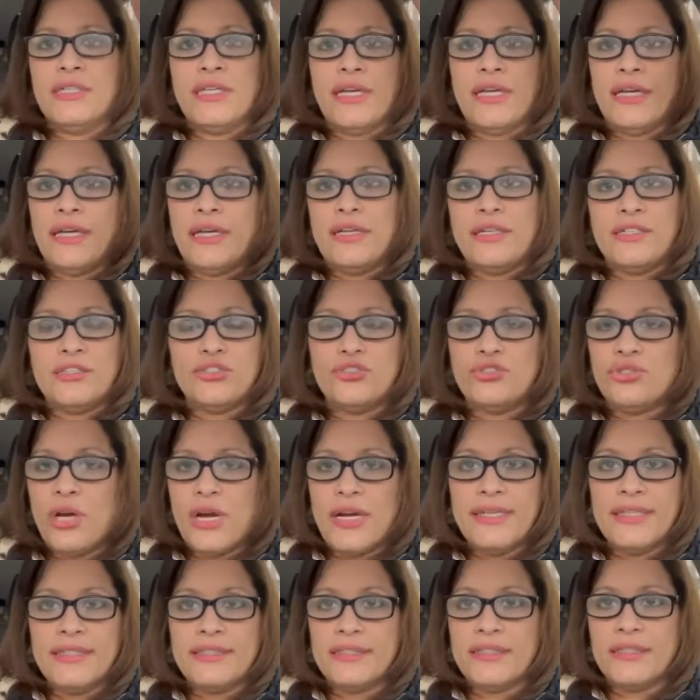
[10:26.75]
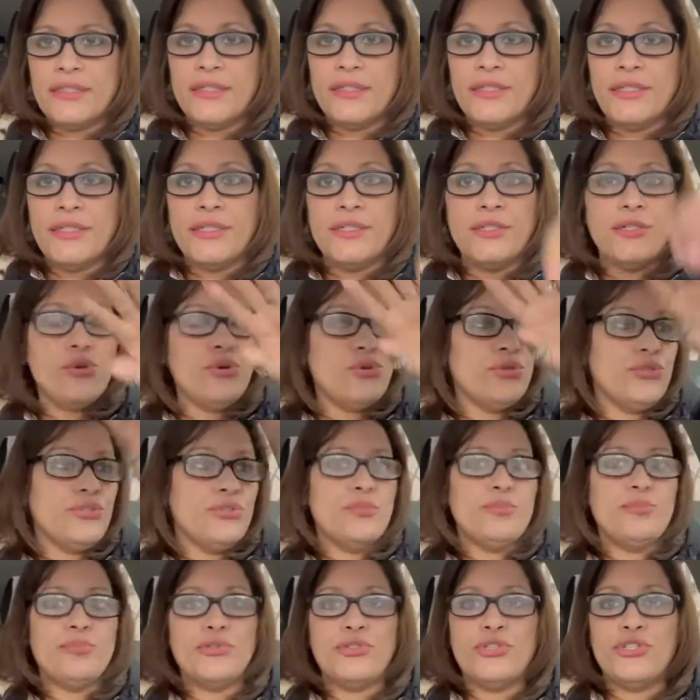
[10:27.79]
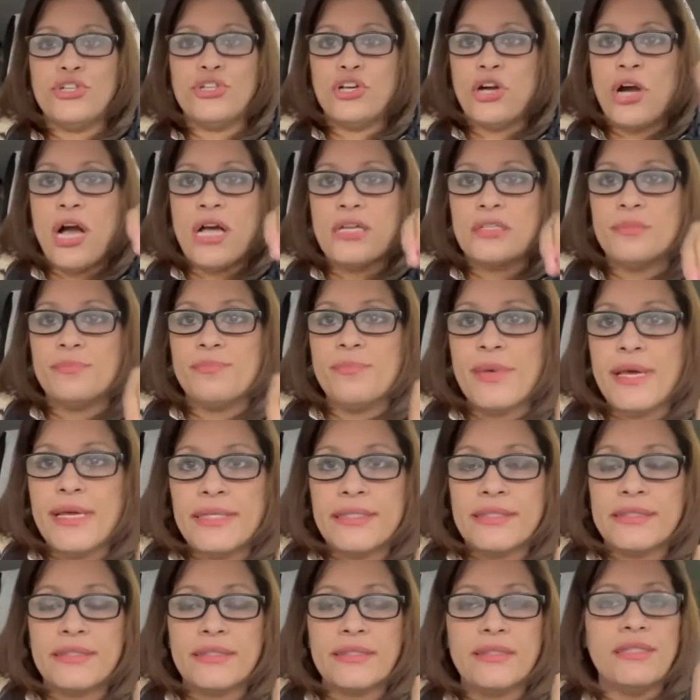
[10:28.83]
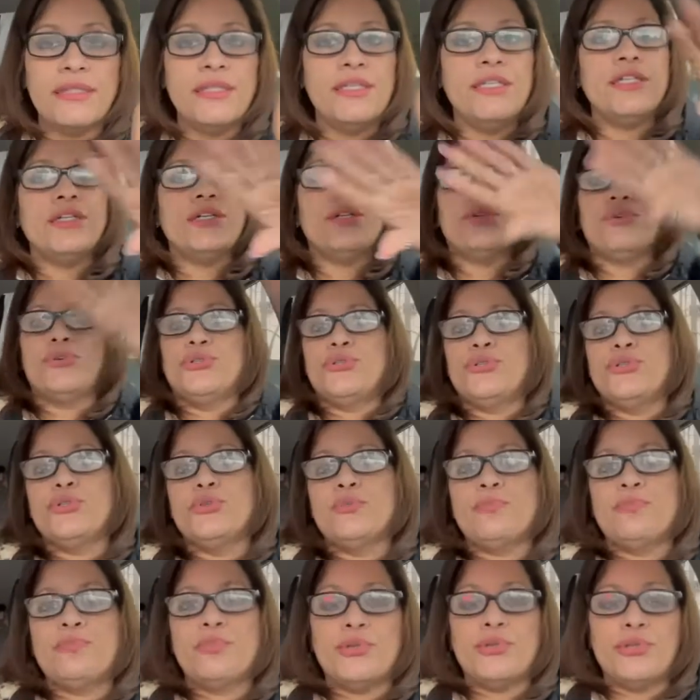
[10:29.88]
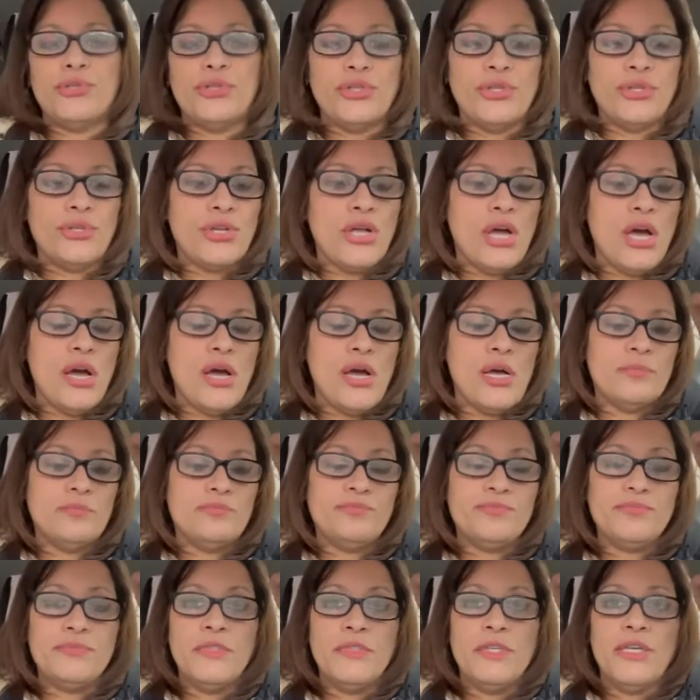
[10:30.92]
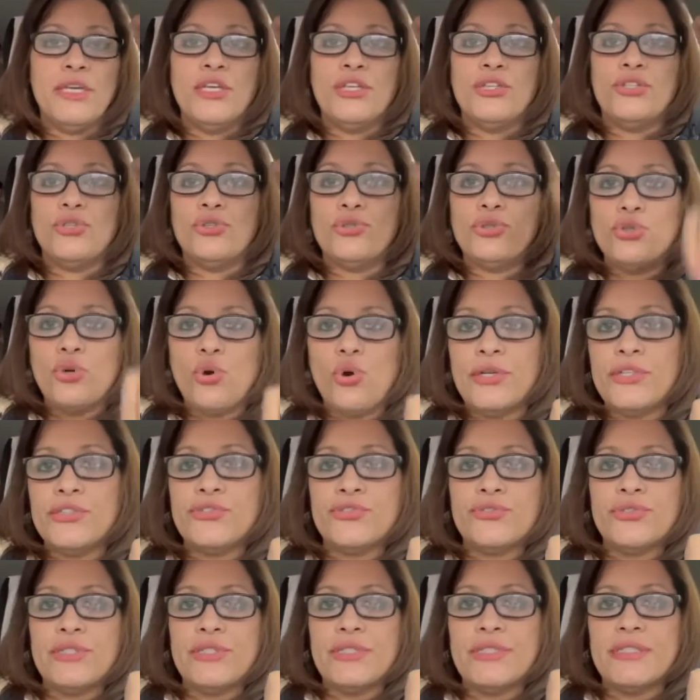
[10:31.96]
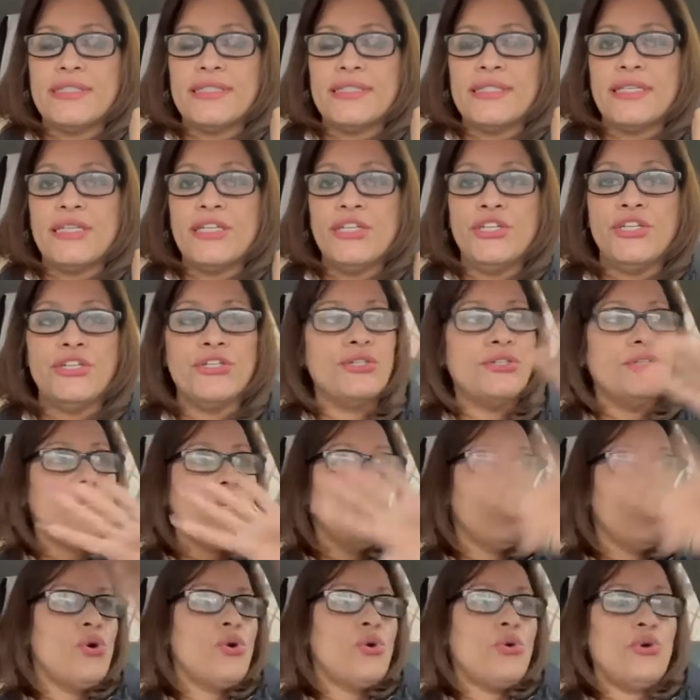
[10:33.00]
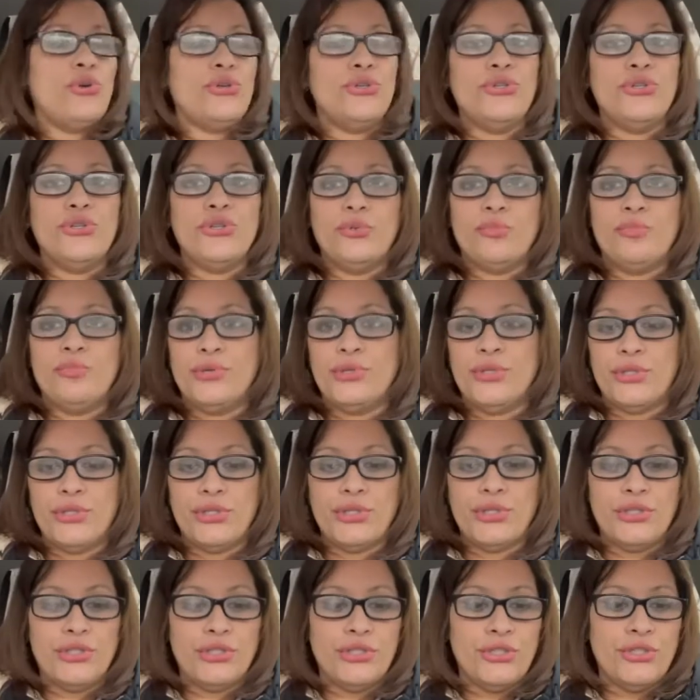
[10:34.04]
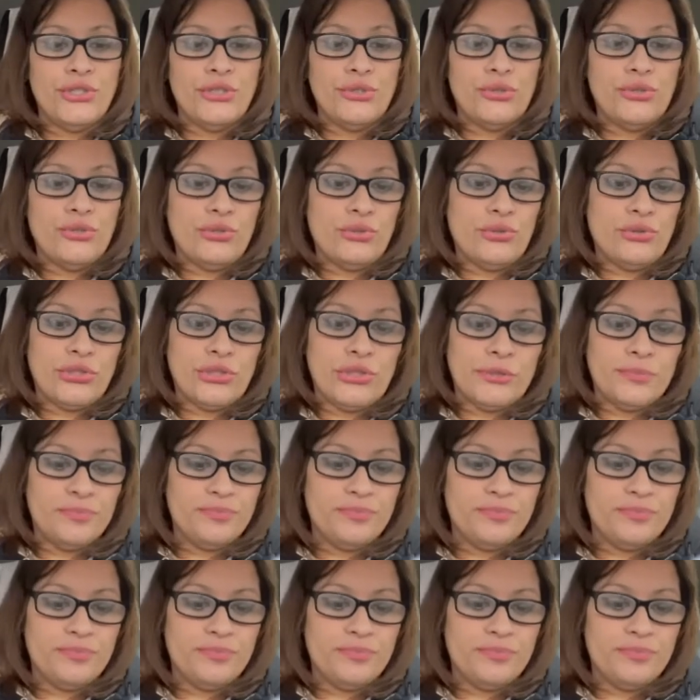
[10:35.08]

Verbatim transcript: electronics in here or you could put your cosmetics in here or you could put um, your toiletries in here or you could put your